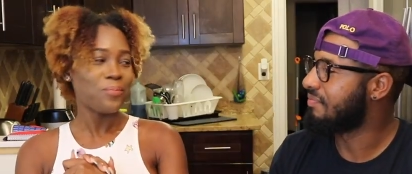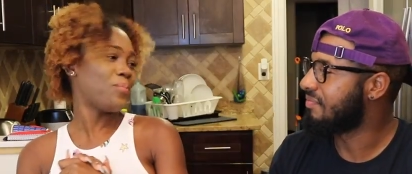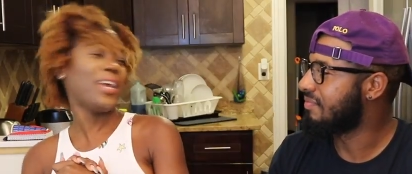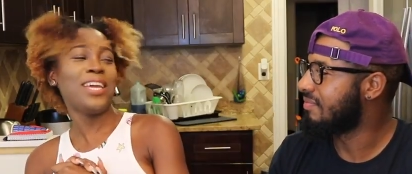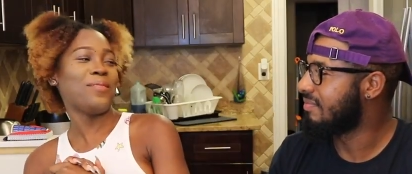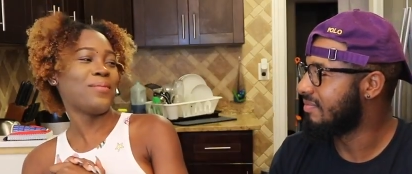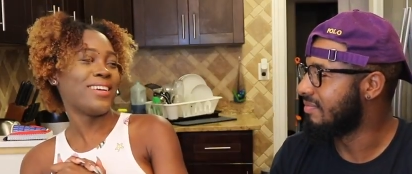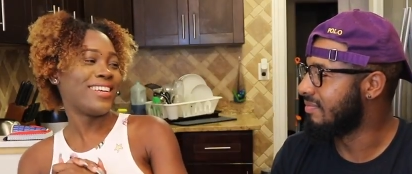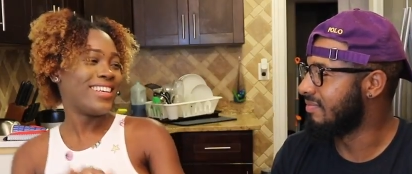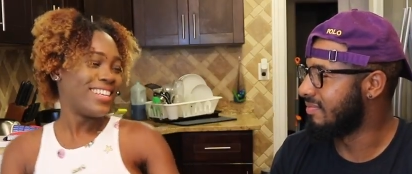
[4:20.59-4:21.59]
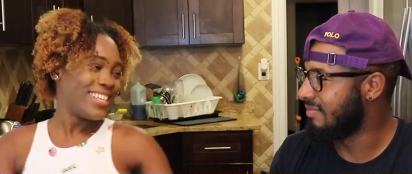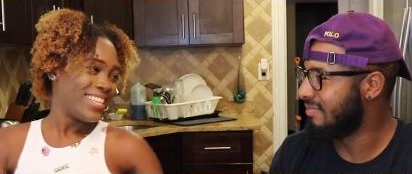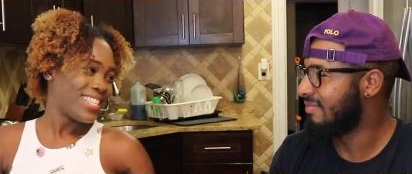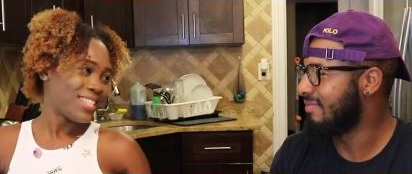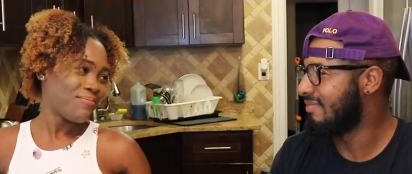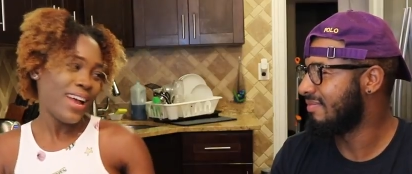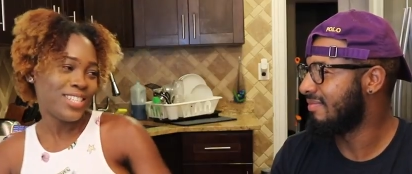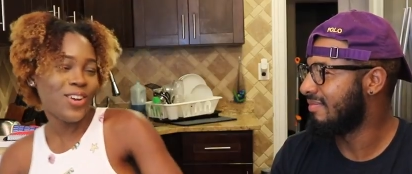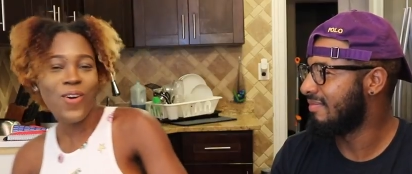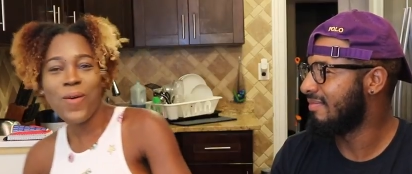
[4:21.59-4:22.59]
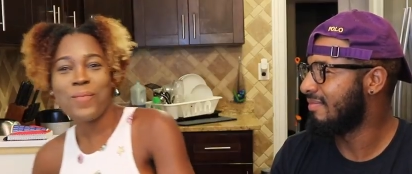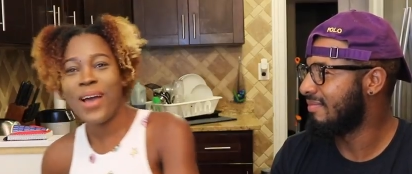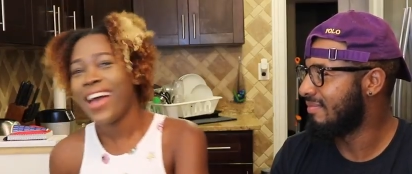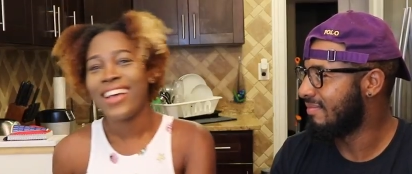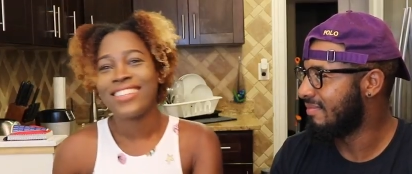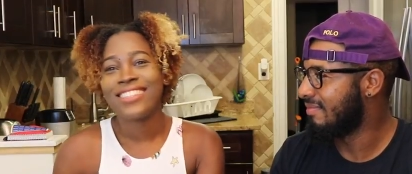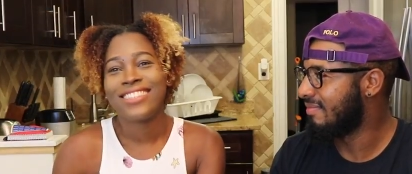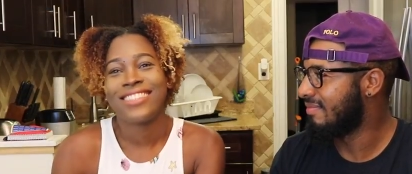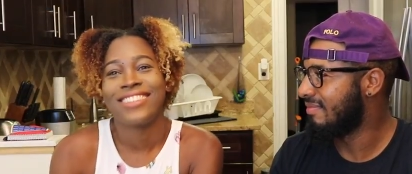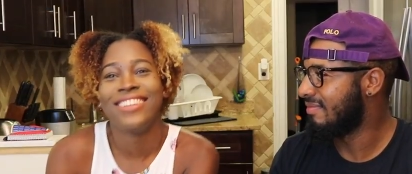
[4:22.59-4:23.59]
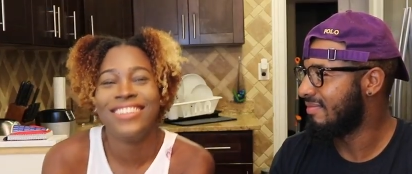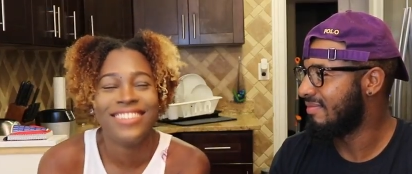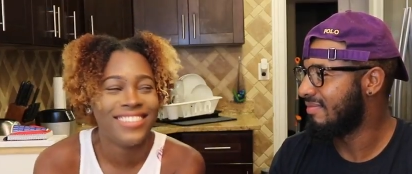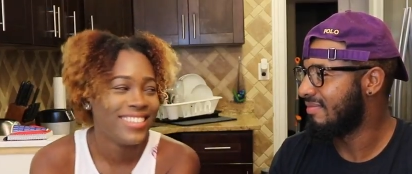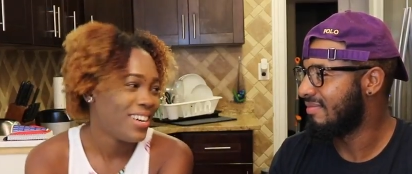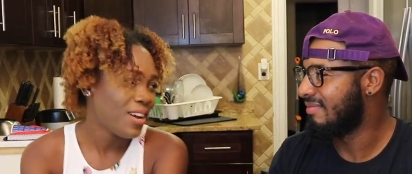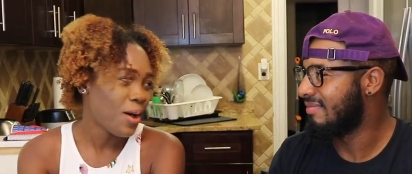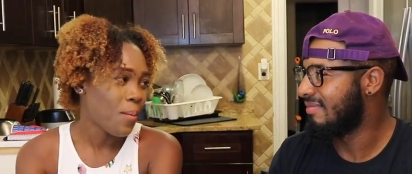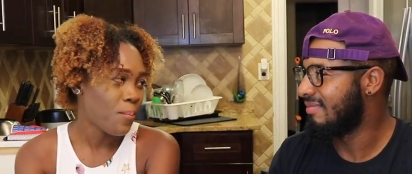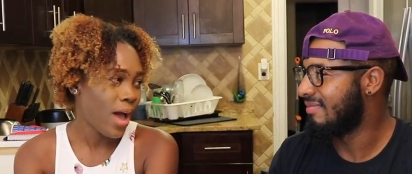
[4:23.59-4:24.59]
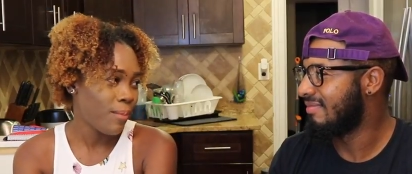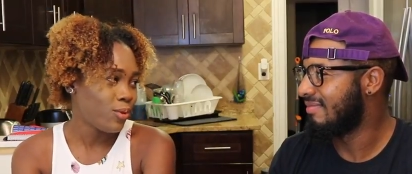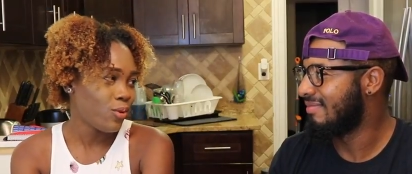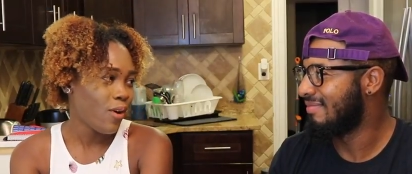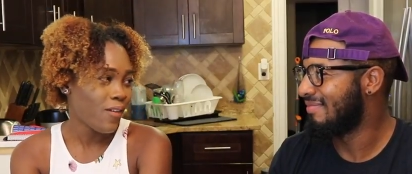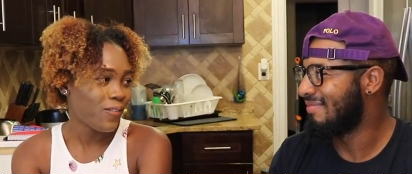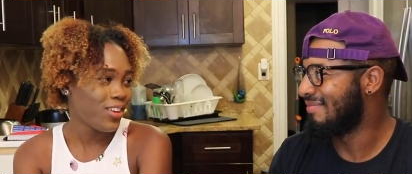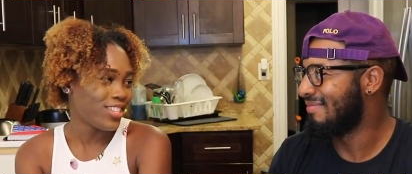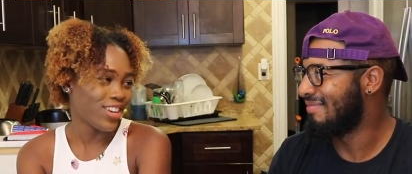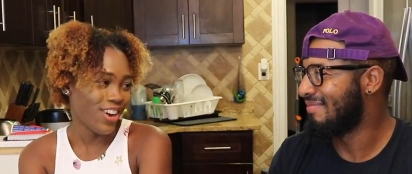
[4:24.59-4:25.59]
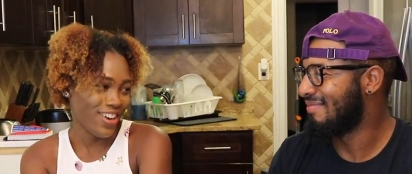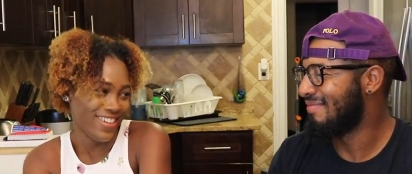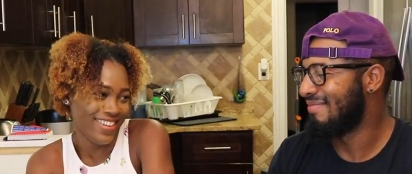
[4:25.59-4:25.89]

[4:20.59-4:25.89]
Speaker 1: Babe. Mm -hmm. Smash or pass. Pabllo Vittar.